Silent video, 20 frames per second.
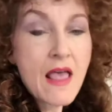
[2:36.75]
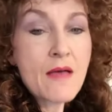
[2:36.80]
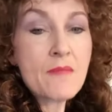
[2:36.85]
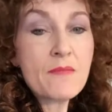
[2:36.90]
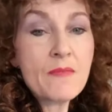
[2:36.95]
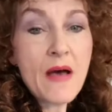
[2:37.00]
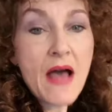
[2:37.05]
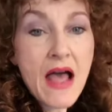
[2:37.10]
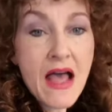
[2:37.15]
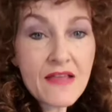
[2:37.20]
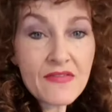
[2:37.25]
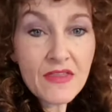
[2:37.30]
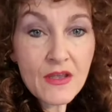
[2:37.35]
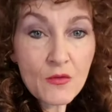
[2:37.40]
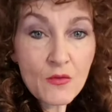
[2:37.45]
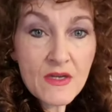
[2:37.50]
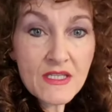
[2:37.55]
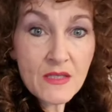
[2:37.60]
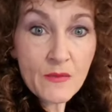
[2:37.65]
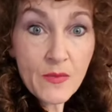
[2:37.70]
But there
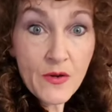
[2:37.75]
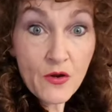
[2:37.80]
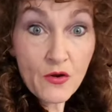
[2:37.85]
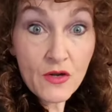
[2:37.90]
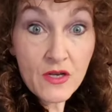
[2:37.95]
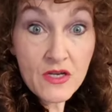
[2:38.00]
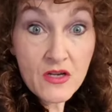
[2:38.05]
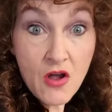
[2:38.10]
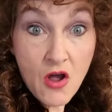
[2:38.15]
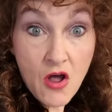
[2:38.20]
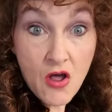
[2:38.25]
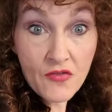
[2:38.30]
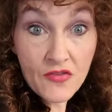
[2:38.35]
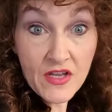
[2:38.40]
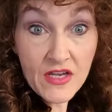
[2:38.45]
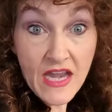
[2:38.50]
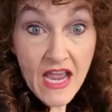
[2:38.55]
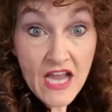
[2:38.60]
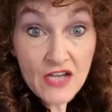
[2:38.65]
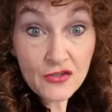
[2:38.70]
was a period called the
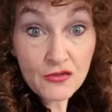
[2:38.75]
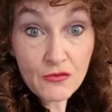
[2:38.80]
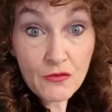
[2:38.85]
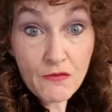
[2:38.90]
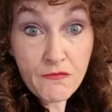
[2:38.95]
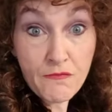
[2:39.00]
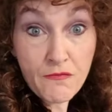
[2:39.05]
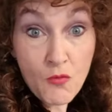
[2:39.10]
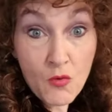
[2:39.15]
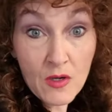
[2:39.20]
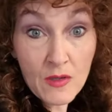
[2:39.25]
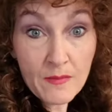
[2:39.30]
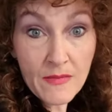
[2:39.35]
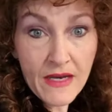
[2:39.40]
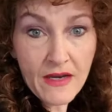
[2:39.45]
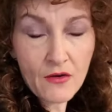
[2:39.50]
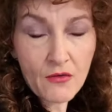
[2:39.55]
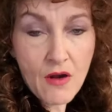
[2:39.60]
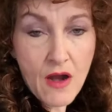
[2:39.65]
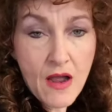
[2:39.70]
natural form
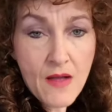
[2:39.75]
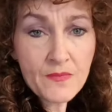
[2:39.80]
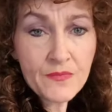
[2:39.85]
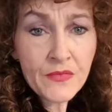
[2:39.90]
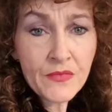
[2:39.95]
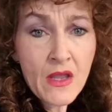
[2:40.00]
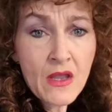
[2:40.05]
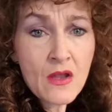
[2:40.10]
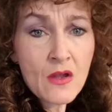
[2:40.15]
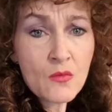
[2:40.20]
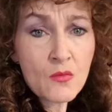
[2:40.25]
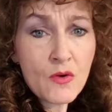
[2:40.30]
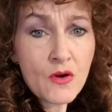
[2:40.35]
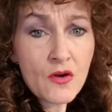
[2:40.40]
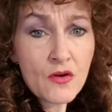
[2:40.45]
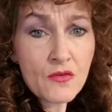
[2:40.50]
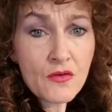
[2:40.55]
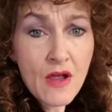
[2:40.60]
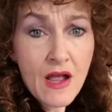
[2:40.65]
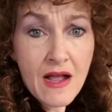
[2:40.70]
era,
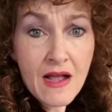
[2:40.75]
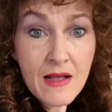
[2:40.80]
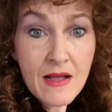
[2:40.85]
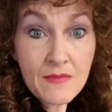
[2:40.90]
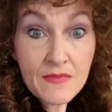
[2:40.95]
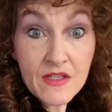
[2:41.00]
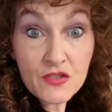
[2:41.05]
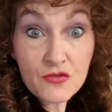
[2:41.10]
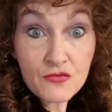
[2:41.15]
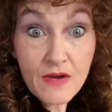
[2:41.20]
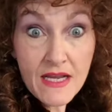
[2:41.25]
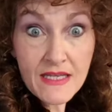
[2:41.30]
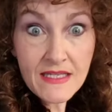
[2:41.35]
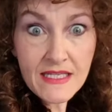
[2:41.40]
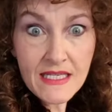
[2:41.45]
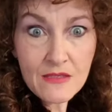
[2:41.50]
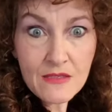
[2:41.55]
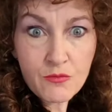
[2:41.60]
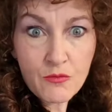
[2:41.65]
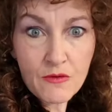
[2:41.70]
where the
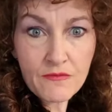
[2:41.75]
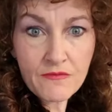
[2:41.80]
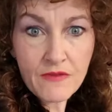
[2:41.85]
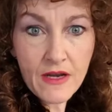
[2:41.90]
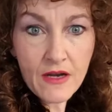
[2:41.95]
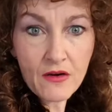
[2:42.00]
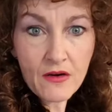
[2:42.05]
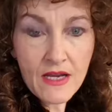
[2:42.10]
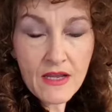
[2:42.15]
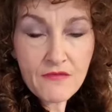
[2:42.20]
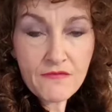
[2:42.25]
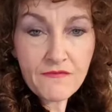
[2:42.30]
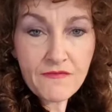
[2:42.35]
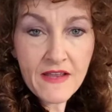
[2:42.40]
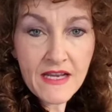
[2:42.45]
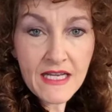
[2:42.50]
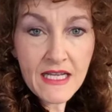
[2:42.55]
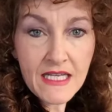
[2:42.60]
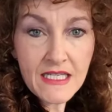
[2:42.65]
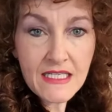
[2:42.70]
dresses were very
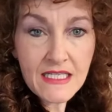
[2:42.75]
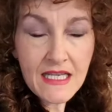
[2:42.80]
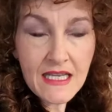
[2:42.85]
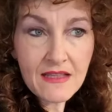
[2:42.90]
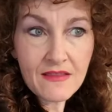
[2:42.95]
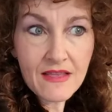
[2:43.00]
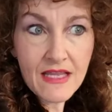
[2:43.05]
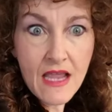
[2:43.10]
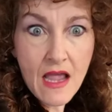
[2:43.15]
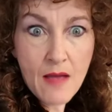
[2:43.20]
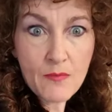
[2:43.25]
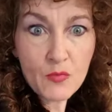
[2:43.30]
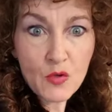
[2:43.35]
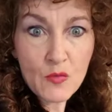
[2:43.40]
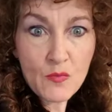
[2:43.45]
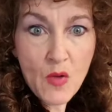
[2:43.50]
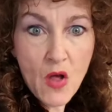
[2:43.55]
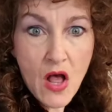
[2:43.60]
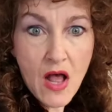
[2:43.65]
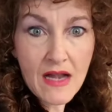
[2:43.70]
fitted in the upper
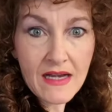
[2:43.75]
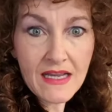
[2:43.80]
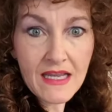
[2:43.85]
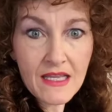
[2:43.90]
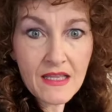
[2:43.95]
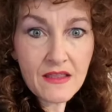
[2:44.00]
body.